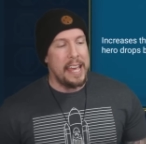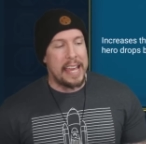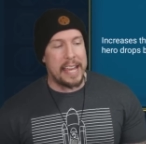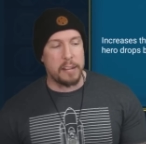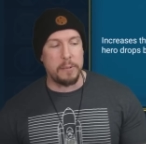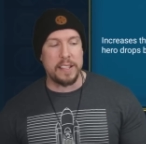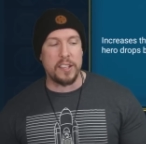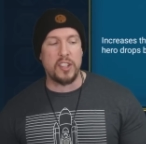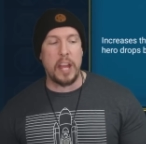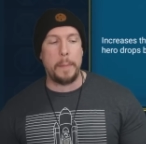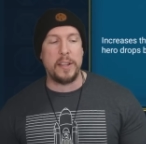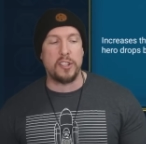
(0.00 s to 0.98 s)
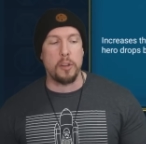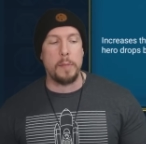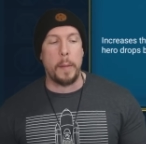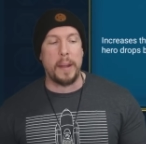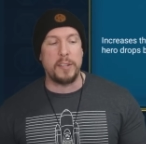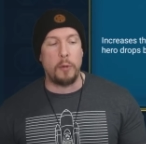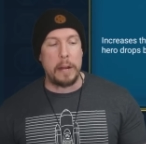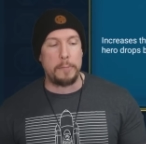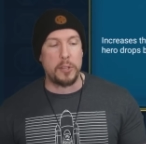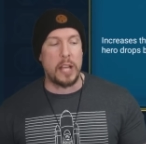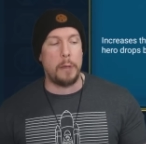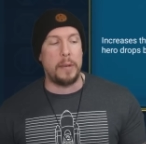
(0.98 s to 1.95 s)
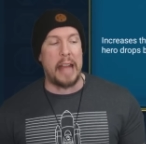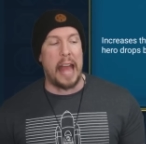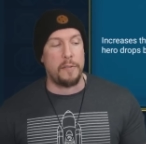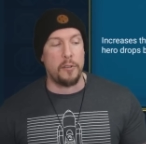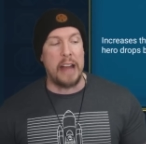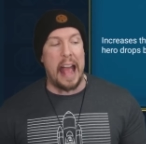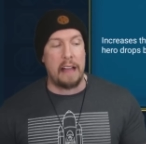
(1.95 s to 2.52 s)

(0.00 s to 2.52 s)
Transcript: Increases champion's turn meter by 20% whenever an